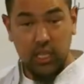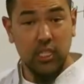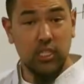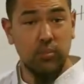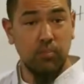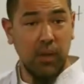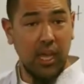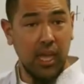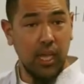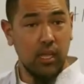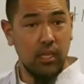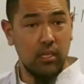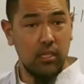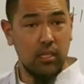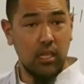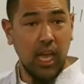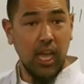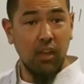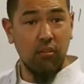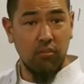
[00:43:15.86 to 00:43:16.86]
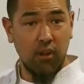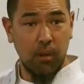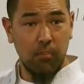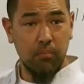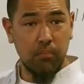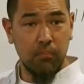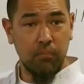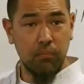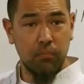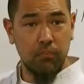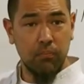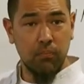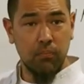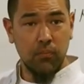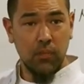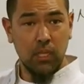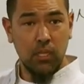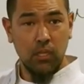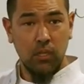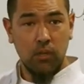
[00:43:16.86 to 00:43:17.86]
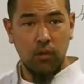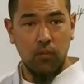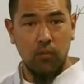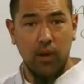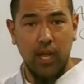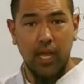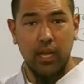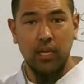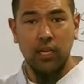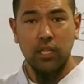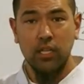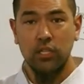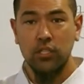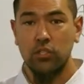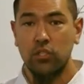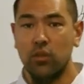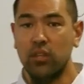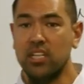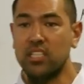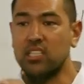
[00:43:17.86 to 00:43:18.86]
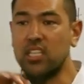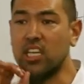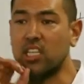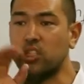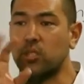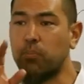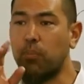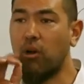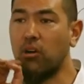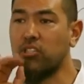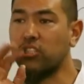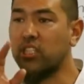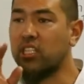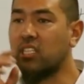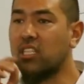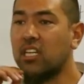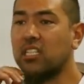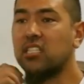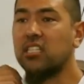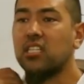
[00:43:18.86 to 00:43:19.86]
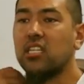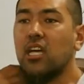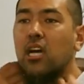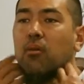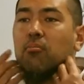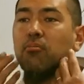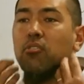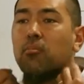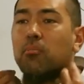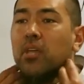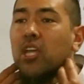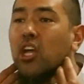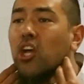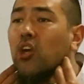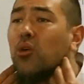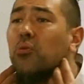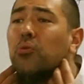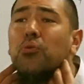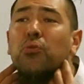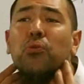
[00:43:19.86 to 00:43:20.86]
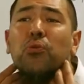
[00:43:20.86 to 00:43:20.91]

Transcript: it's my diaphragm, right? So this expulsion doesn't come from here.